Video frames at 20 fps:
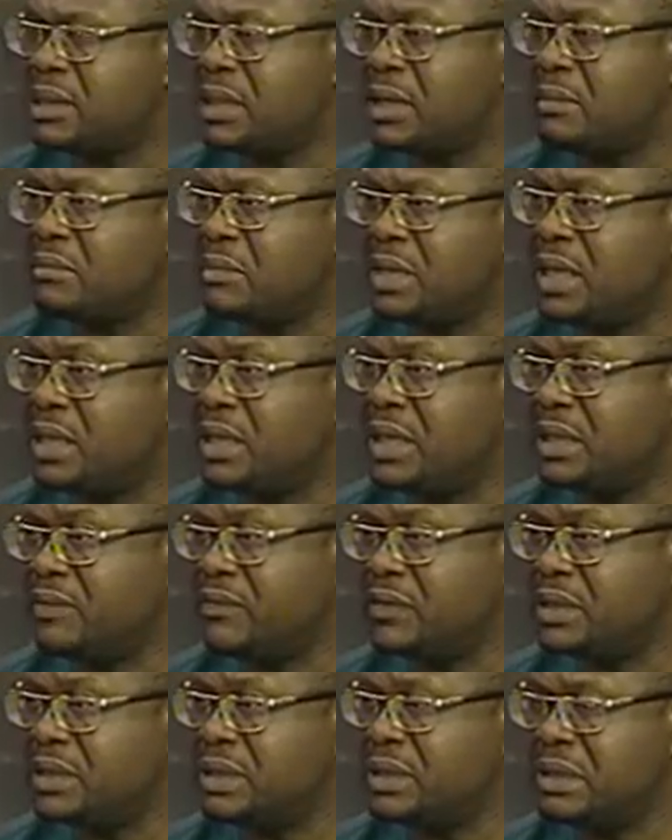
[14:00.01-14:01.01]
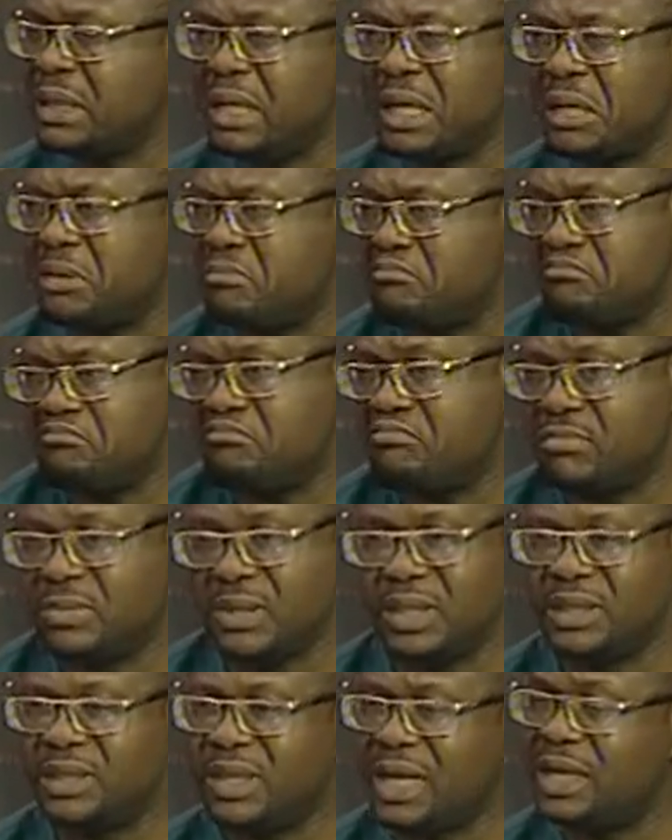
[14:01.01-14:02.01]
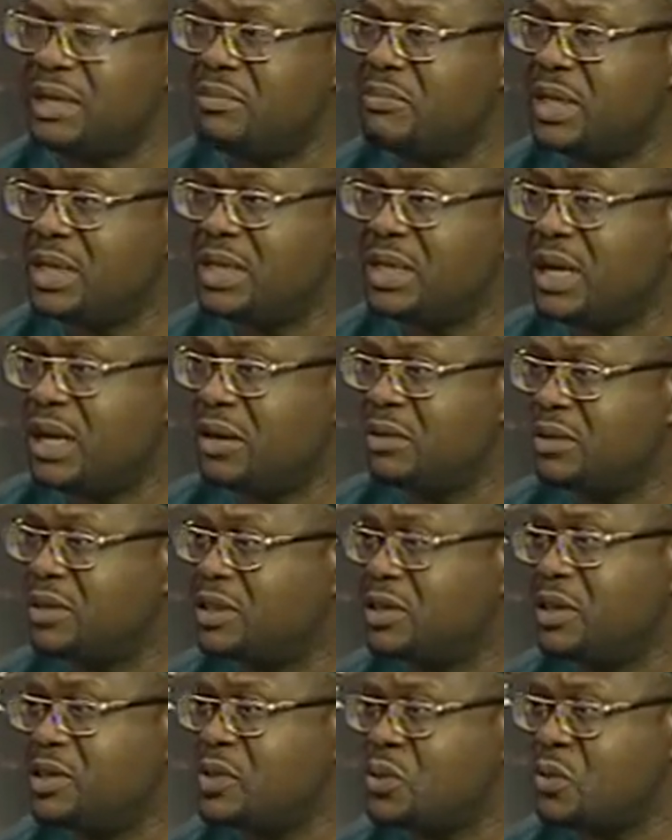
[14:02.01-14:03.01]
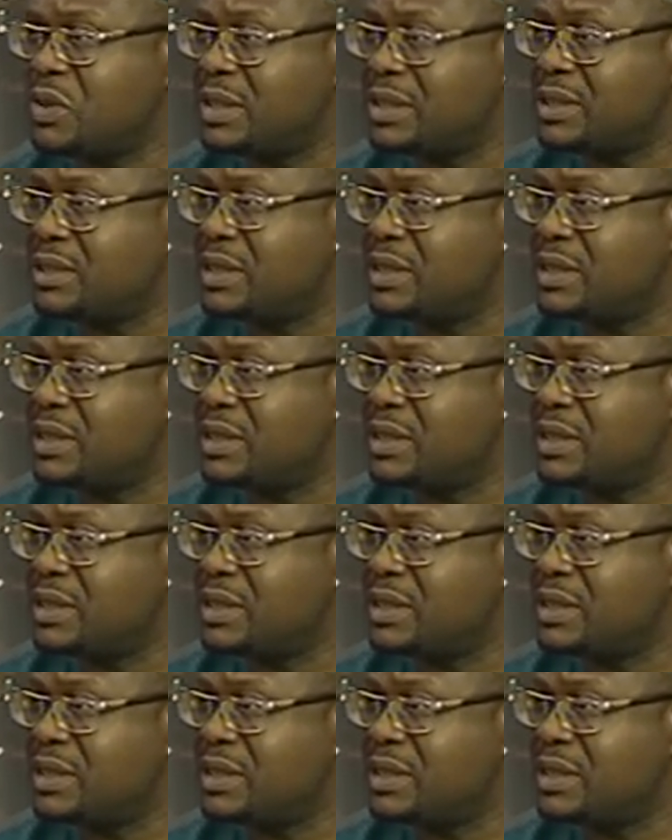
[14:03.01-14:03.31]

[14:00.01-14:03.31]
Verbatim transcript: um, a given um, that the media will just do its